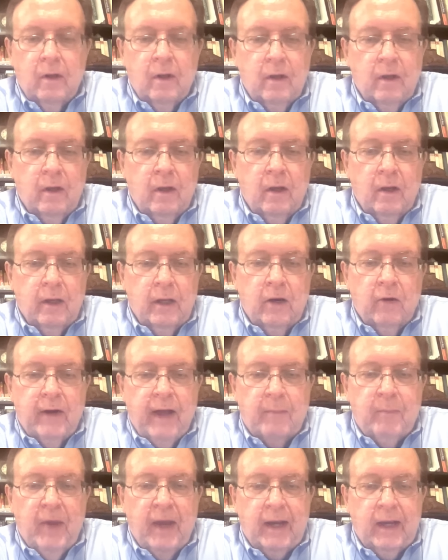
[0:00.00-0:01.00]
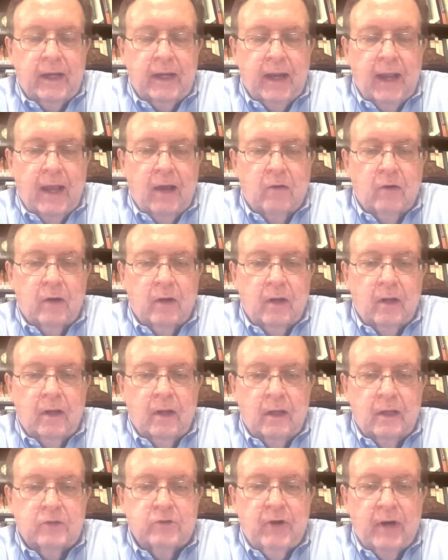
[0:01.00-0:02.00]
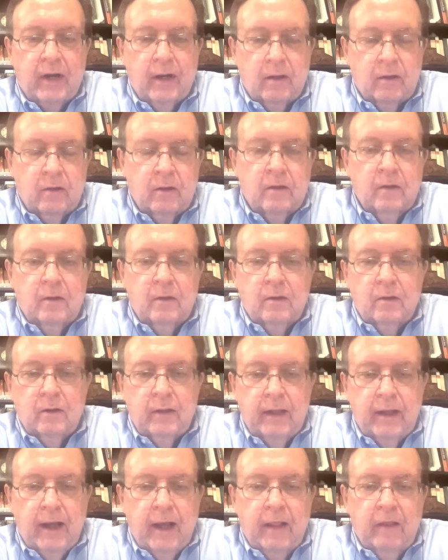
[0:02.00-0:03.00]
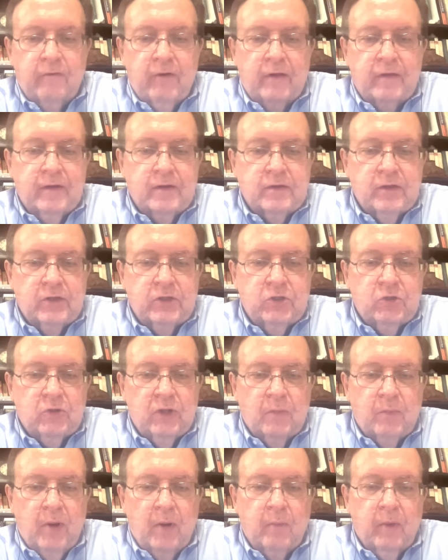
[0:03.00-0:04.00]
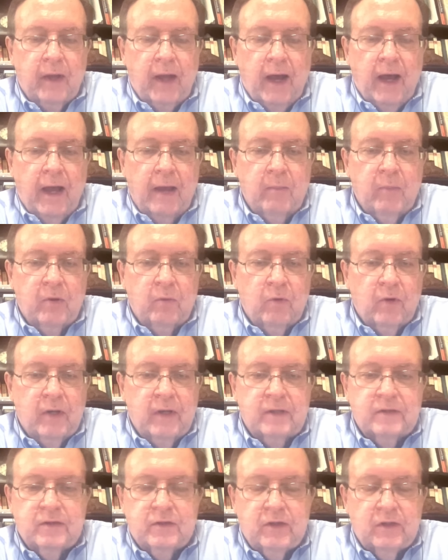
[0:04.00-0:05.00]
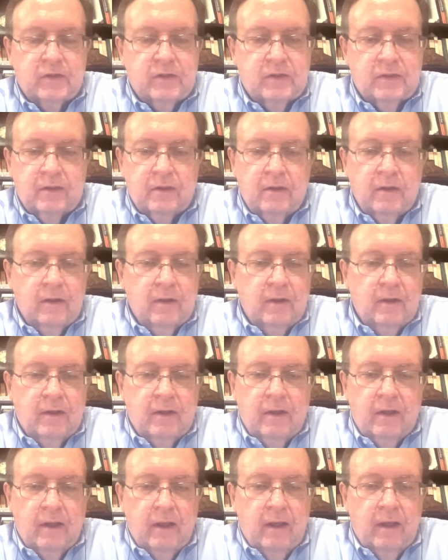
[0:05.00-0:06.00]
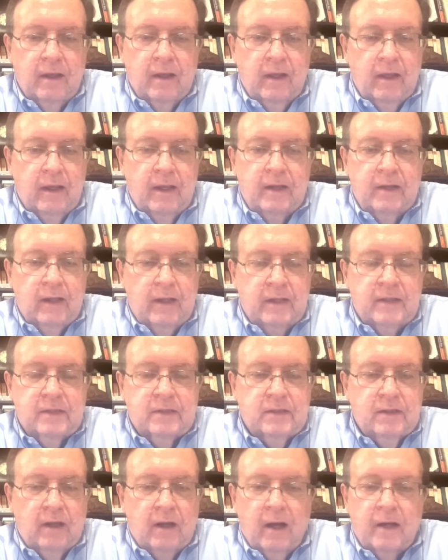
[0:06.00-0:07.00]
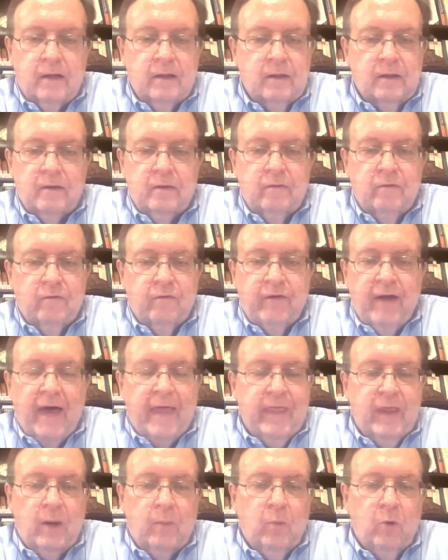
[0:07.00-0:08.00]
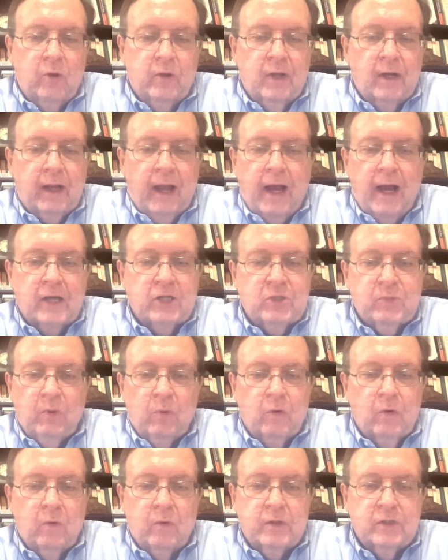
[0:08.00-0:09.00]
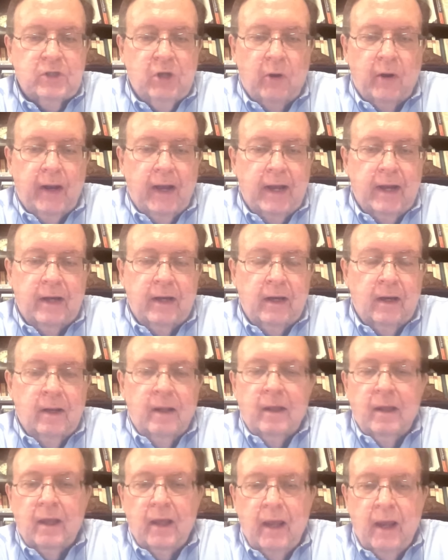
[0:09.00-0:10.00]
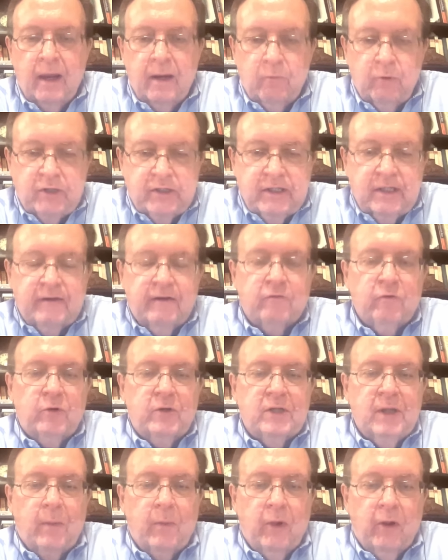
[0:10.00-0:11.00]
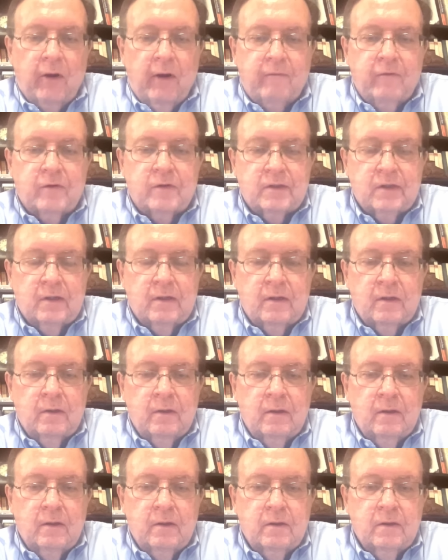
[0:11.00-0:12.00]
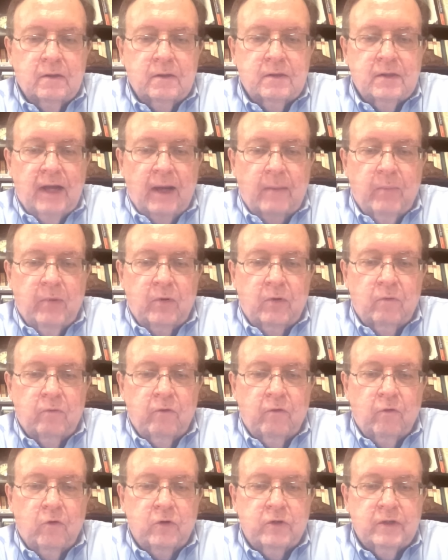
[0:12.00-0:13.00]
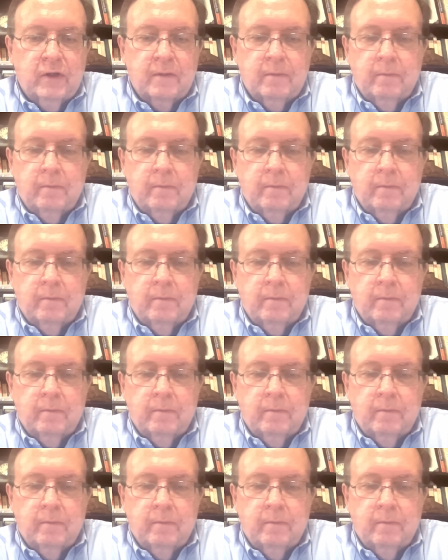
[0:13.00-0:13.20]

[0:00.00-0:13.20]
uh, you know not backing down and, and trying to elevate this issue in the public eye. But it's just it, it's unfathomable and unconscionable what's going on, and we just have to redouble our efforts to to stop and reverse it.